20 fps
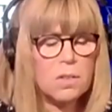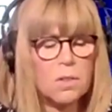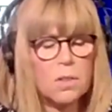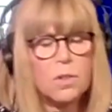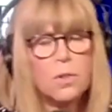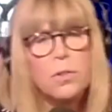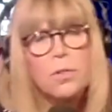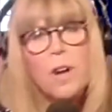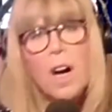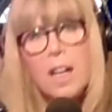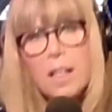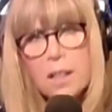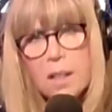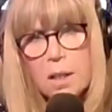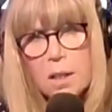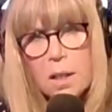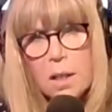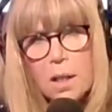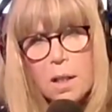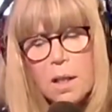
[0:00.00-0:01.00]
crud
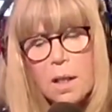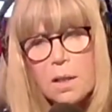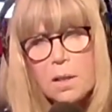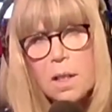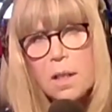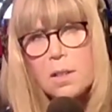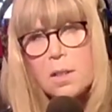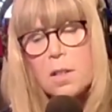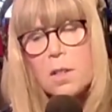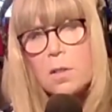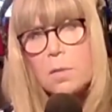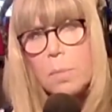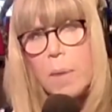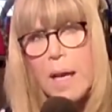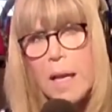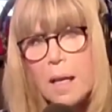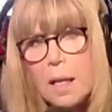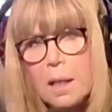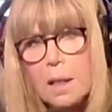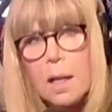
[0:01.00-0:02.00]
that this
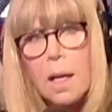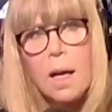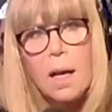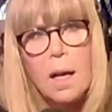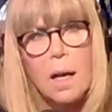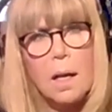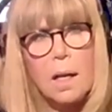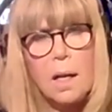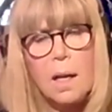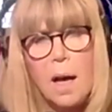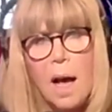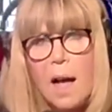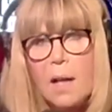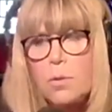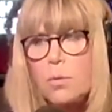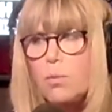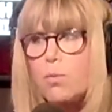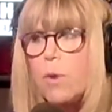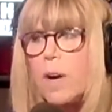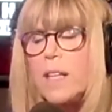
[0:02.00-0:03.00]
man
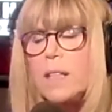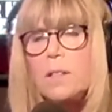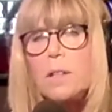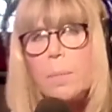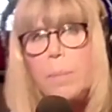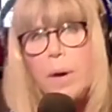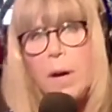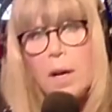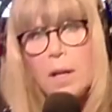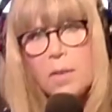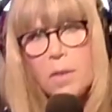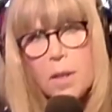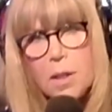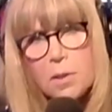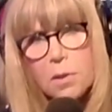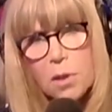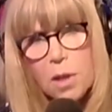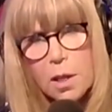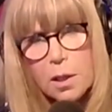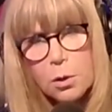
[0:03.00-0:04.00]
has rained upon
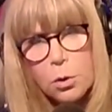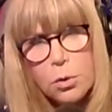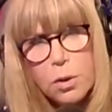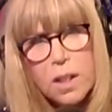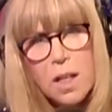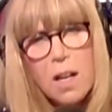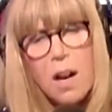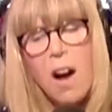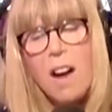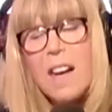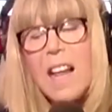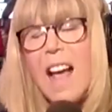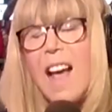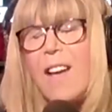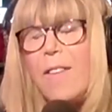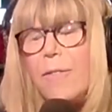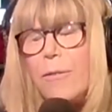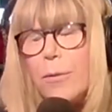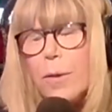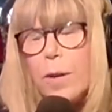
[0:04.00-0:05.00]
this country on
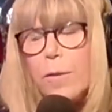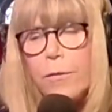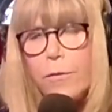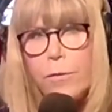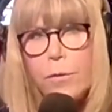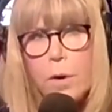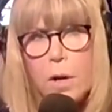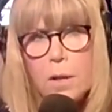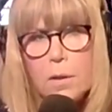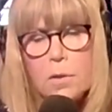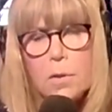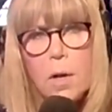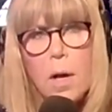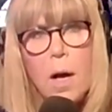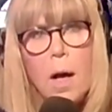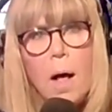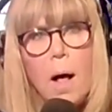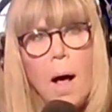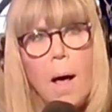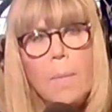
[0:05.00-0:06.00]
every front.
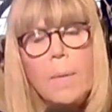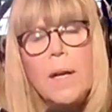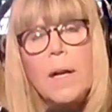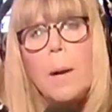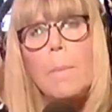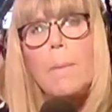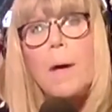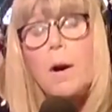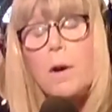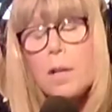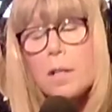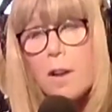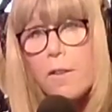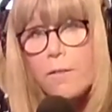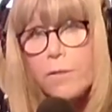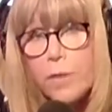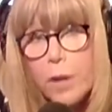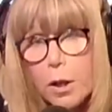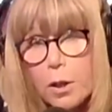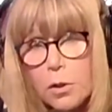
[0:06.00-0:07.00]
I mean, America
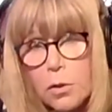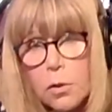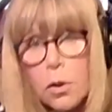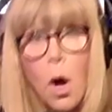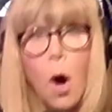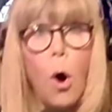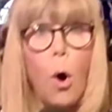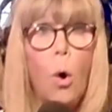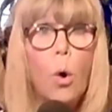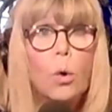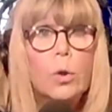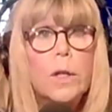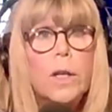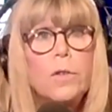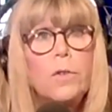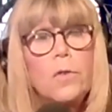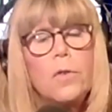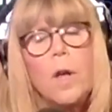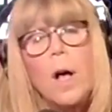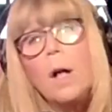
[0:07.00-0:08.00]
first. Oh,
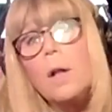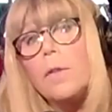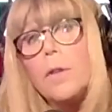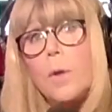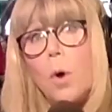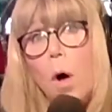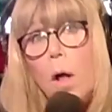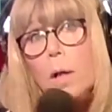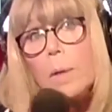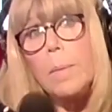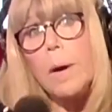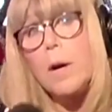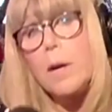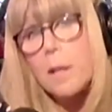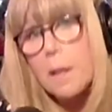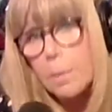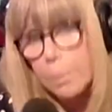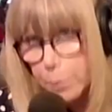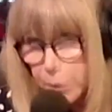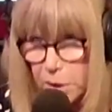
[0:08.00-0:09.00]
let's sell the All
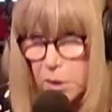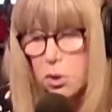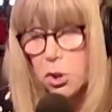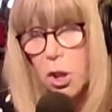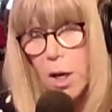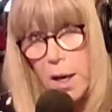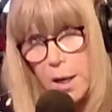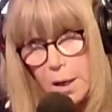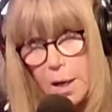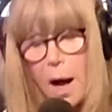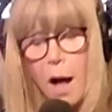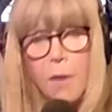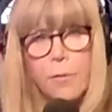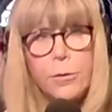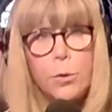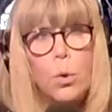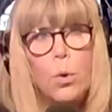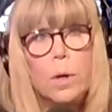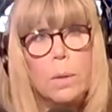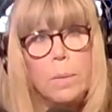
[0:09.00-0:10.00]
American PGA
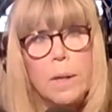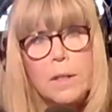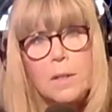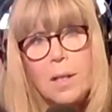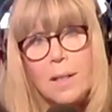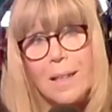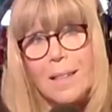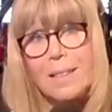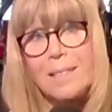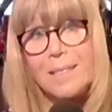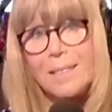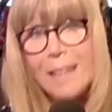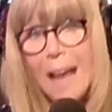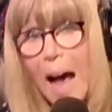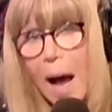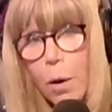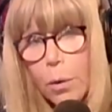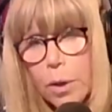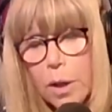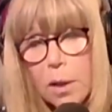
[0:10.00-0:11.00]
golf tournament to the
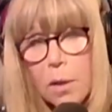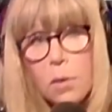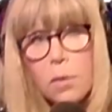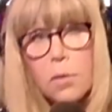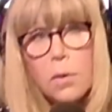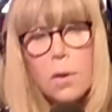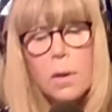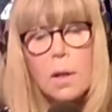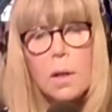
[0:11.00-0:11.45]
Saudis.